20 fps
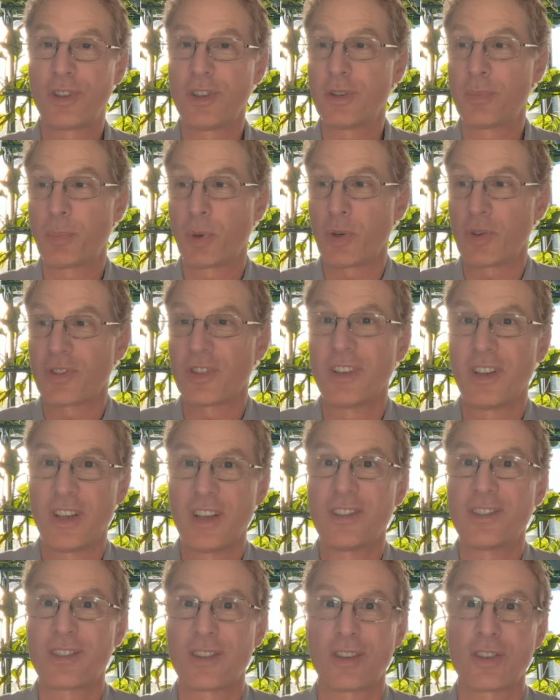This person
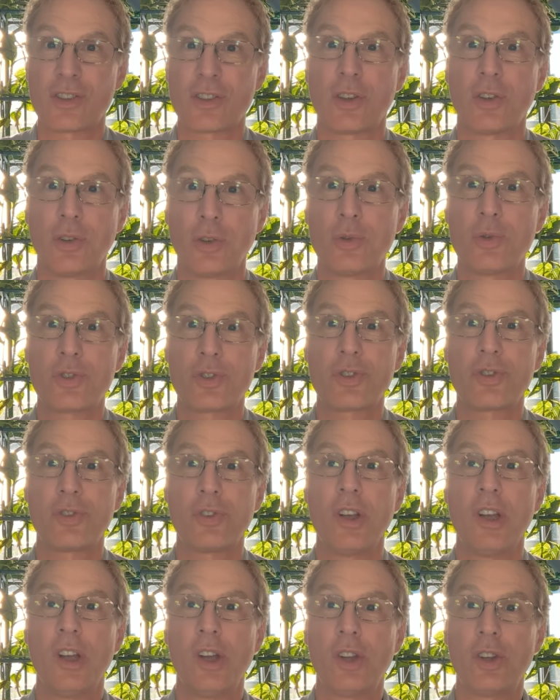is the solution